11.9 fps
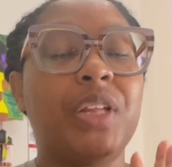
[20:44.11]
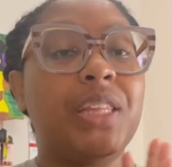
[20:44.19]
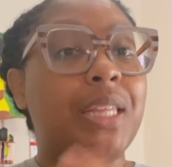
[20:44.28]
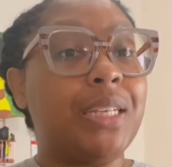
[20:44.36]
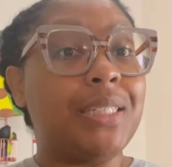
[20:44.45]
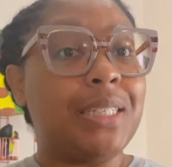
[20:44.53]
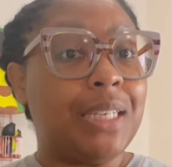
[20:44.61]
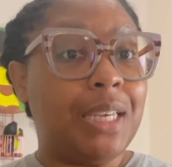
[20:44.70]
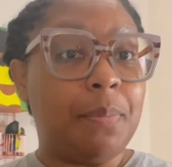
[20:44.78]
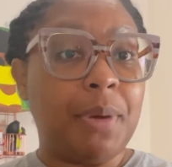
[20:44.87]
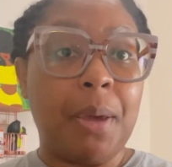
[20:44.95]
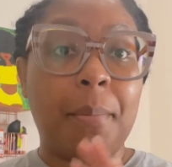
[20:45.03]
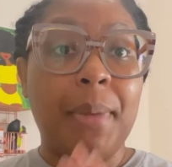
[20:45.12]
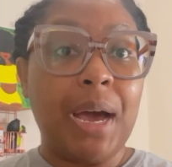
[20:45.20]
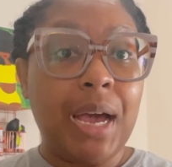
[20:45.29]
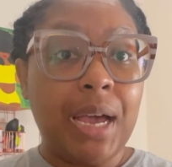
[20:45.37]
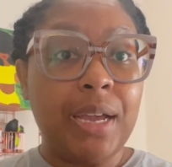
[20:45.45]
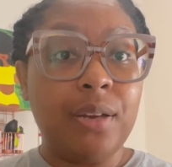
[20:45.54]
things to keep in
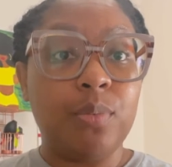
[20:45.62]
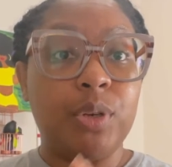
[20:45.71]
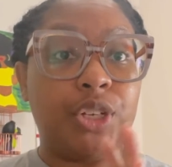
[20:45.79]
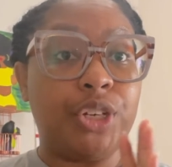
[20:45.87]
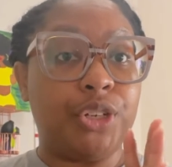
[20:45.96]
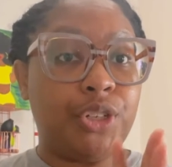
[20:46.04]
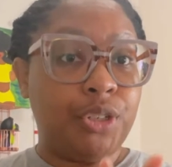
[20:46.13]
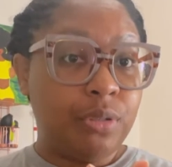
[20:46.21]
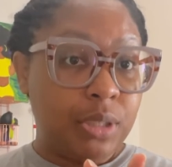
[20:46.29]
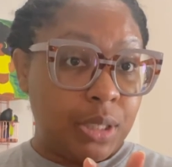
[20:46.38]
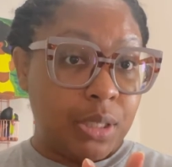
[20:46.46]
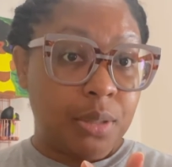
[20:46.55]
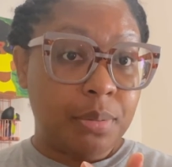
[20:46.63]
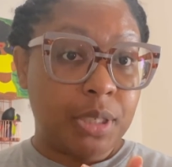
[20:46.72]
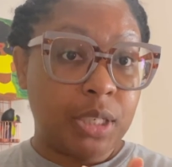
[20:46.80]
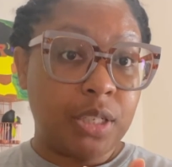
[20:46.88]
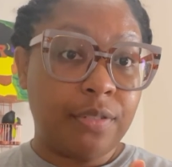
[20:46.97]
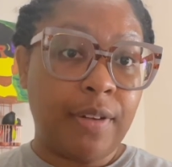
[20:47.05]
mind when you're using this
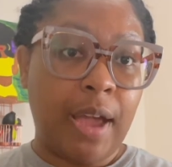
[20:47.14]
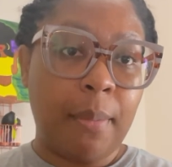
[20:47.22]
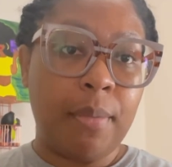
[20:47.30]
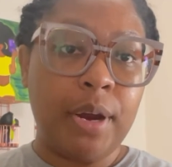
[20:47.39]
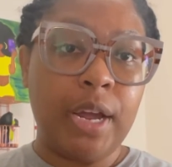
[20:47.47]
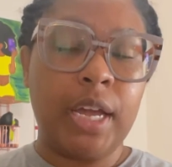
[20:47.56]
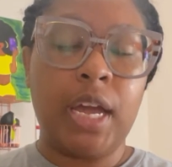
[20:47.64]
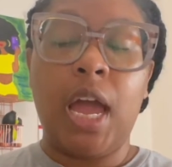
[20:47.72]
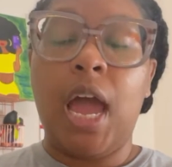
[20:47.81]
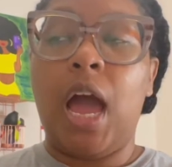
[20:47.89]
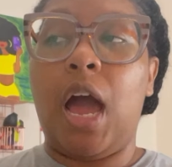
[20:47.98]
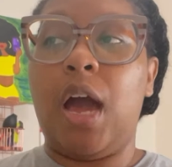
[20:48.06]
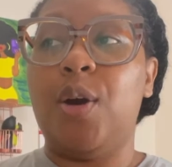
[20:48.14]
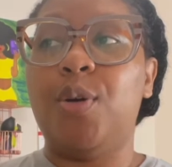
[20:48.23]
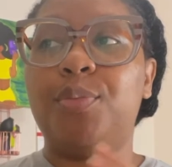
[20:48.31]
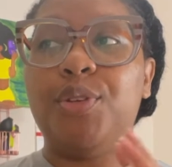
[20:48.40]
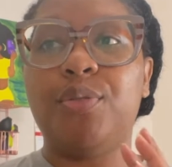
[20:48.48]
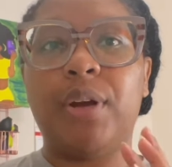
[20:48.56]
particular fabric. I hope
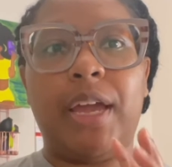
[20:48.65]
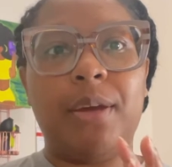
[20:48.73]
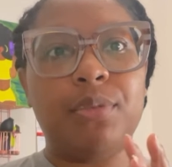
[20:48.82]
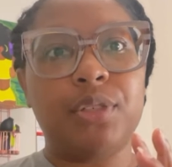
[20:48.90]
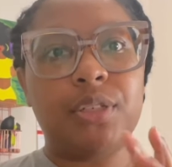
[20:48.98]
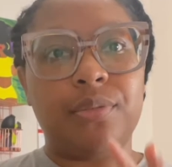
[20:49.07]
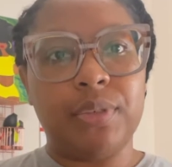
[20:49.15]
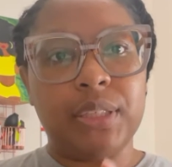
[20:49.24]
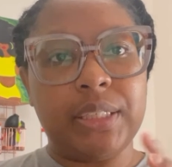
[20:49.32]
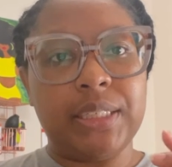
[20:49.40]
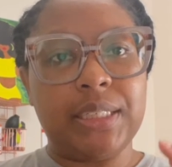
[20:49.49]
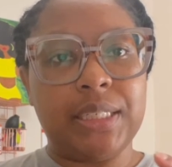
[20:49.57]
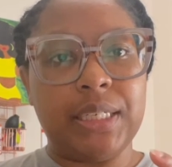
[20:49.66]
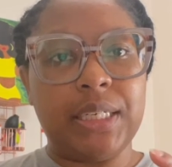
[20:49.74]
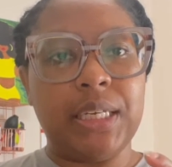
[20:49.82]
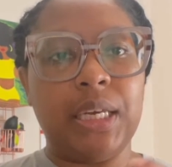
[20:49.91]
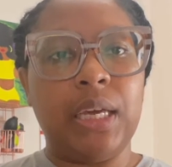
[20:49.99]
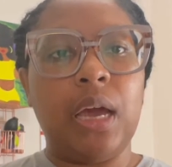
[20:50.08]
you were able to really
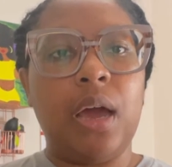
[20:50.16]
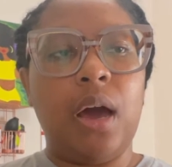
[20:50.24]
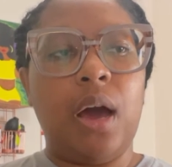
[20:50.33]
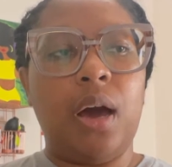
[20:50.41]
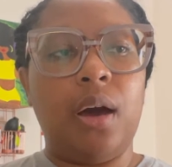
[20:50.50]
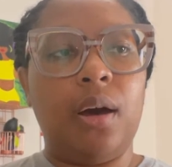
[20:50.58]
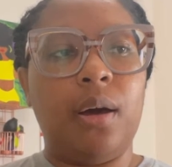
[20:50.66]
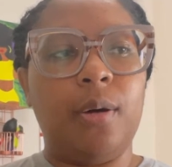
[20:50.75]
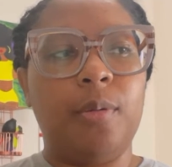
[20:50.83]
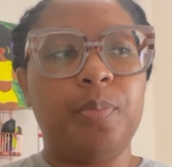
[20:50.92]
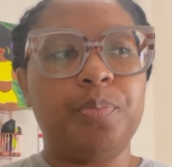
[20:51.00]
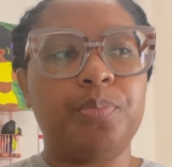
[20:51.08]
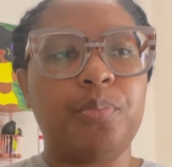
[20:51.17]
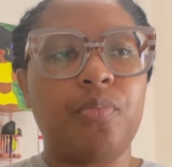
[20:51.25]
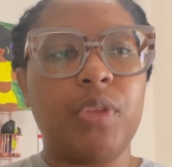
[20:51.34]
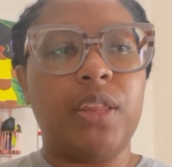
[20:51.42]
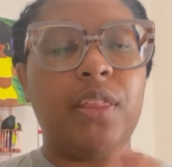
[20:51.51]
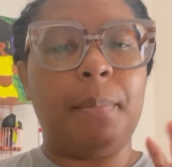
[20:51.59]
see
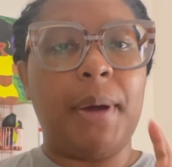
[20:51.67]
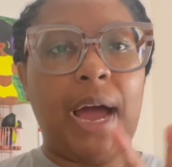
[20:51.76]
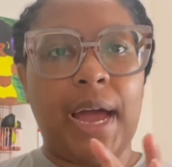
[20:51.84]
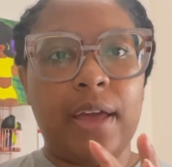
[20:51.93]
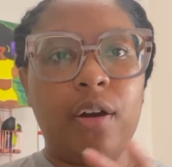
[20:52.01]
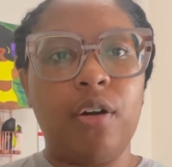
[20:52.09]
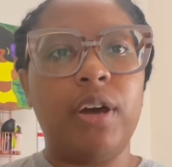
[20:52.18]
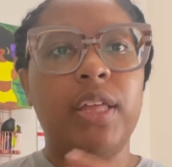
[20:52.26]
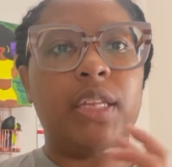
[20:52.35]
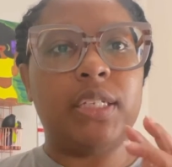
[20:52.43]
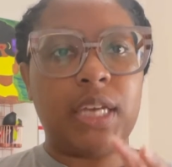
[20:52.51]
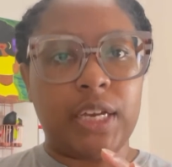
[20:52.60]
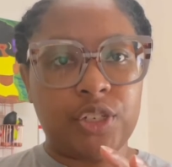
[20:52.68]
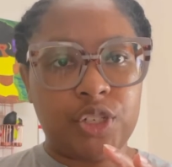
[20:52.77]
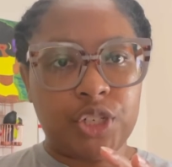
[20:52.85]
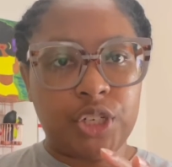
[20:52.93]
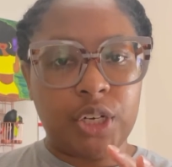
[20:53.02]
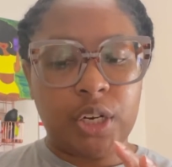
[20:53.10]
the pile and the
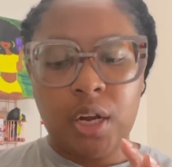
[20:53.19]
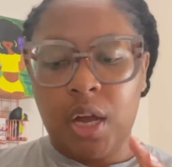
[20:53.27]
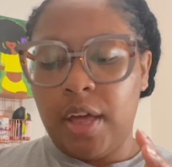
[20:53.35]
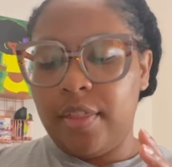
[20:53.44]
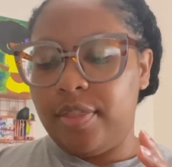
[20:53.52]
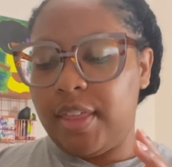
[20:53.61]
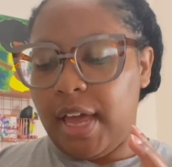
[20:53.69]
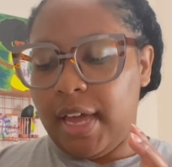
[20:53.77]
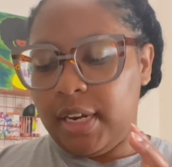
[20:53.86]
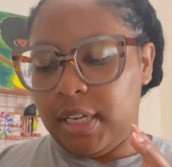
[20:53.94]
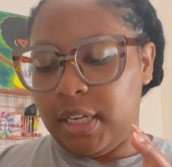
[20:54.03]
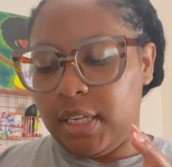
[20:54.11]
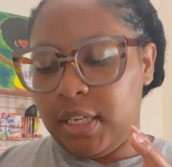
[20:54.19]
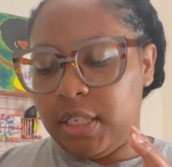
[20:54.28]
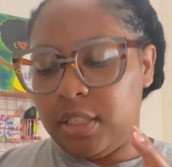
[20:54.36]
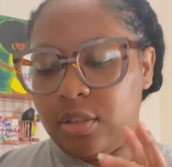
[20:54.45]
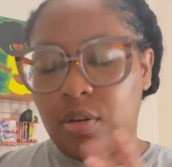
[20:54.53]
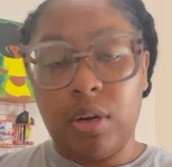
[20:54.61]
texture that
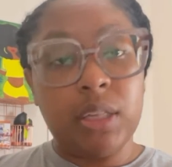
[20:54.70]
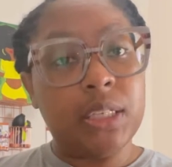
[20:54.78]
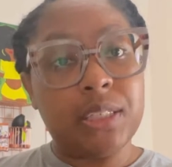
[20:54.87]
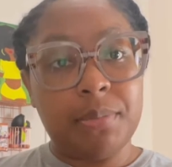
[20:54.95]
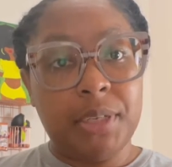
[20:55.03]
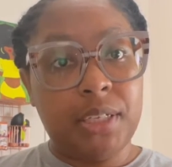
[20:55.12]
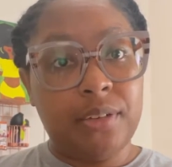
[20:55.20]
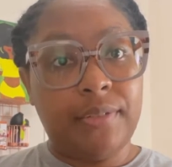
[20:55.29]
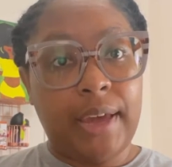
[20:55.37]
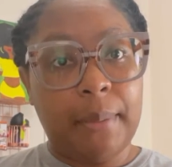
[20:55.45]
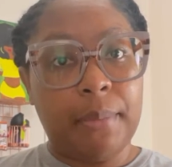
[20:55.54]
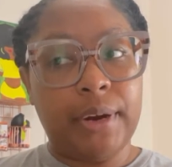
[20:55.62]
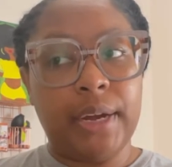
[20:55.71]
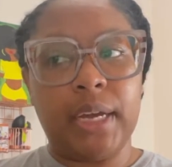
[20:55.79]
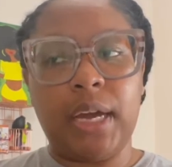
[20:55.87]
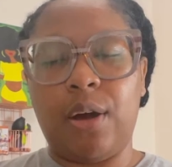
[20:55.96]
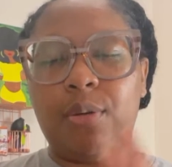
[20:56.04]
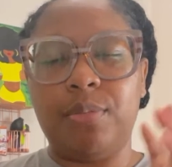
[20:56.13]
is on this Minky fabric.
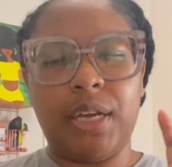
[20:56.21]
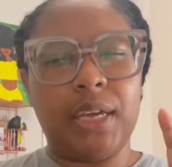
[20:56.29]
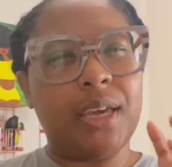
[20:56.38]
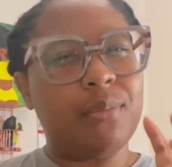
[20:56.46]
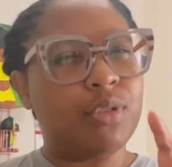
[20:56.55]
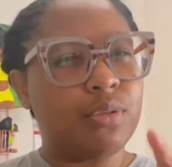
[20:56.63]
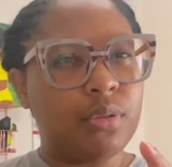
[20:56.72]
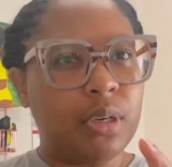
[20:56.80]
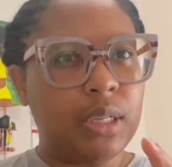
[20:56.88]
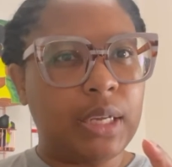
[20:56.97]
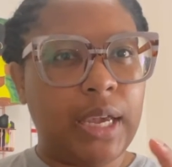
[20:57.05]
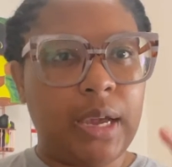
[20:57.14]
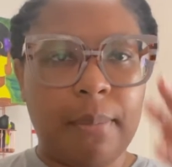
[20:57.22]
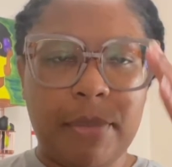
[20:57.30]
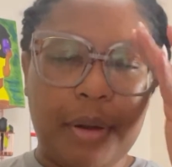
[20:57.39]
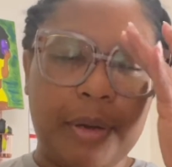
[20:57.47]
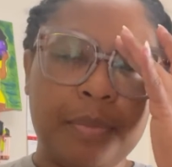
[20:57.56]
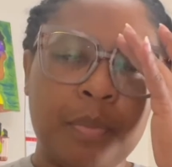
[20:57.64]
I hope that came through on the
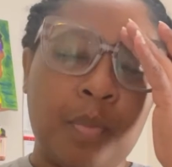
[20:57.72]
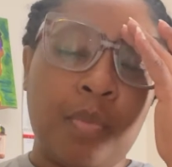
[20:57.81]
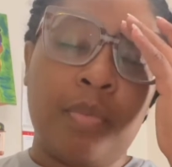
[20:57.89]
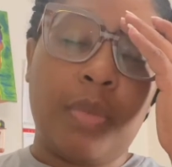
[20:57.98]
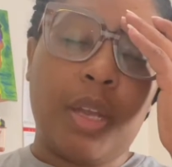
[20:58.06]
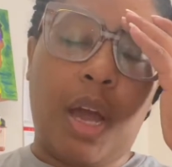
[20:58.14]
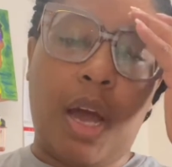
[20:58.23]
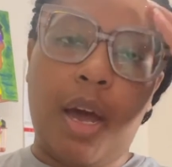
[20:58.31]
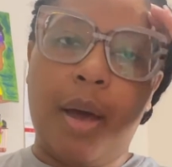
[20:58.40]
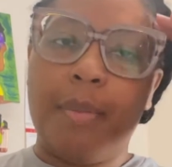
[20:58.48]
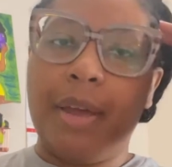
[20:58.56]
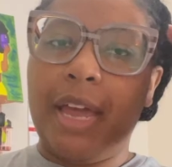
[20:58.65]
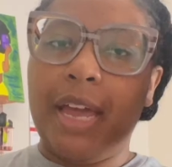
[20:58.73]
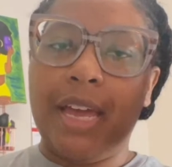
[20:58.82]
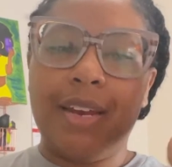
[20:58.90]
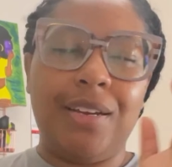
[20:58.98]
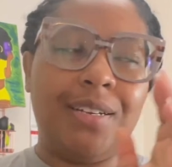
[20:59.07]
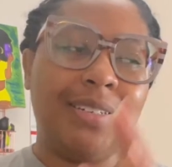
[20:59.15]
camera.
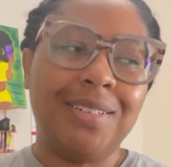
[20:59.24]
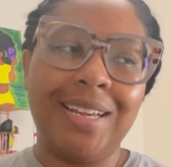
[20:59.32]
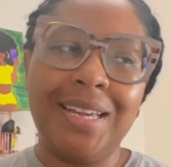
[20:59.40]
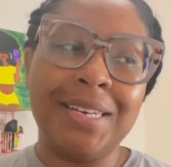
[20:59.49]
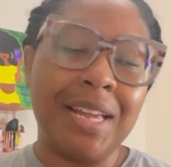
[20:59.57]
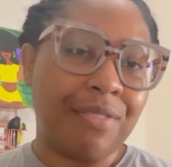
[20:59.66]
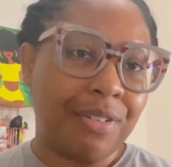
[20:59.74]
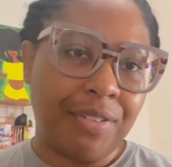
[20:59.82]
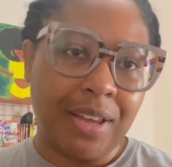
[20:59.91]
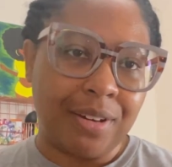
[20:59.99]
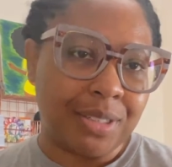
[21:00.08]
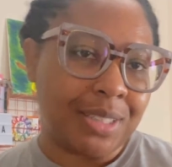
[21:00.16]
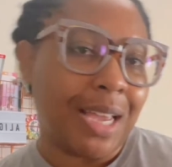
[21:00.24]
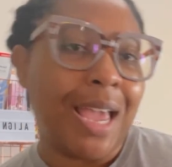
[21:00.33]
And it never fails.